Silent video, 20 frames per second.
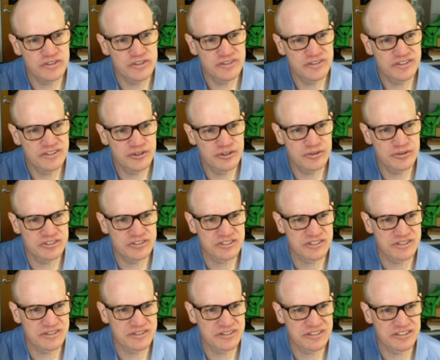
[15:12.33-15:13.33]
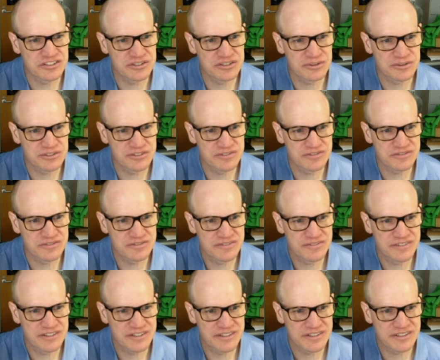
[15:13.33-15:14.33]
Hue is a continuous
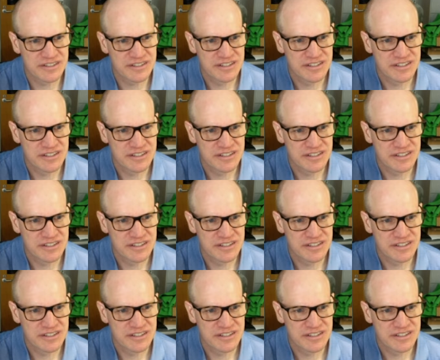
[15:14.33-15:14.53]
thing.